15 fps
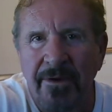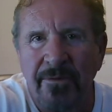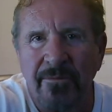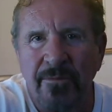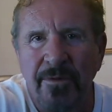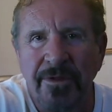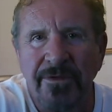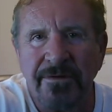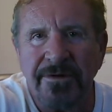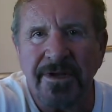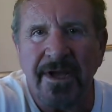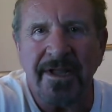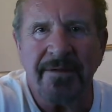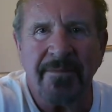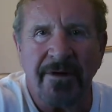what they're
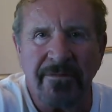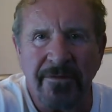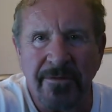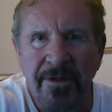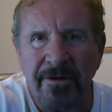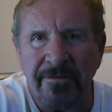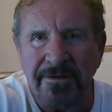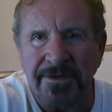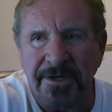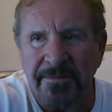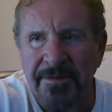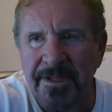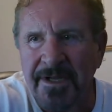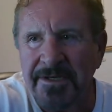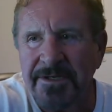talking about the literature, but
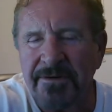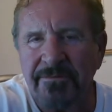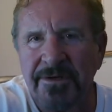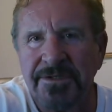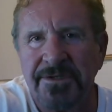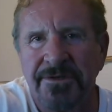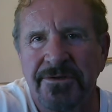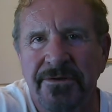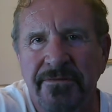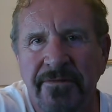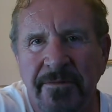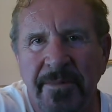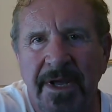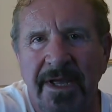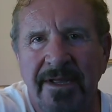that sure wasn't true for
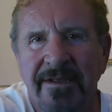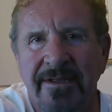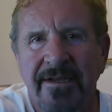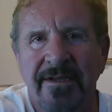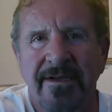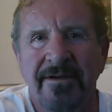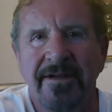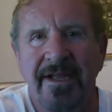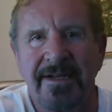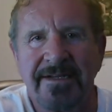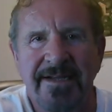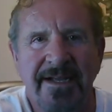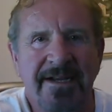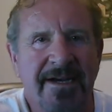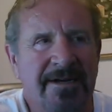me. Okay,
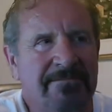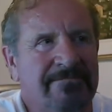take care.